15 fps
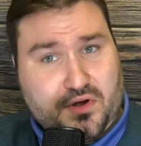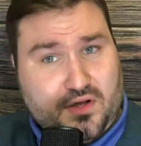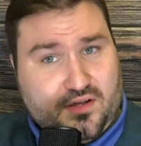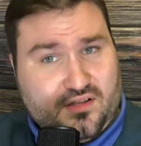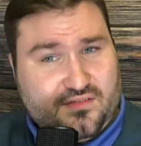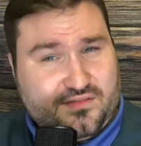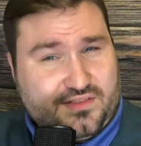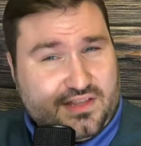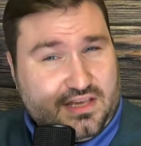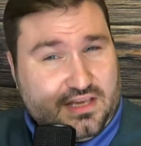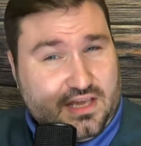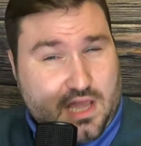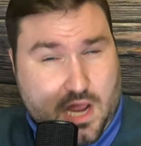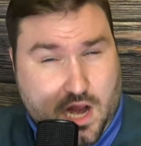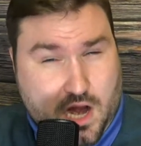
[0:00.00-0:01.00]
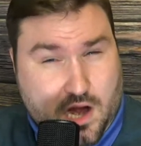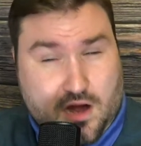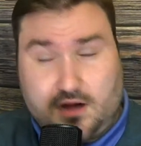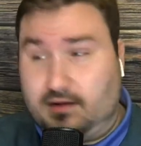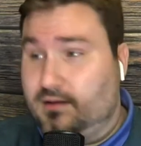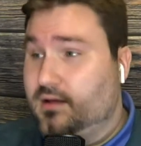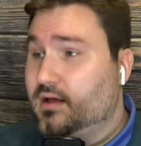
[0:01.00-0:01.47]
of the year.
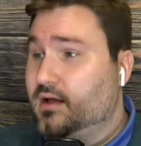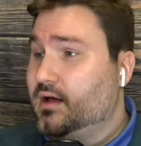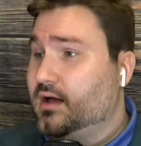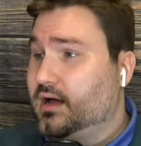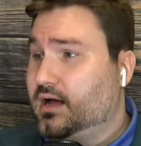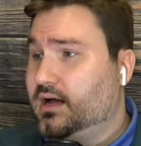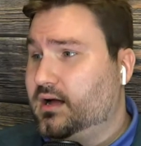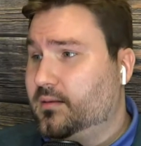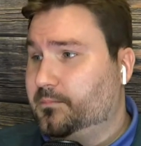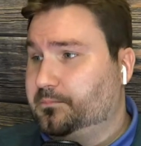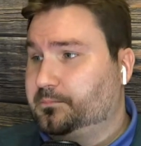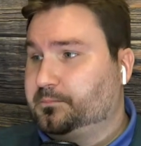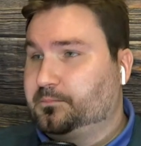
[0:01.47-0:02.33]
And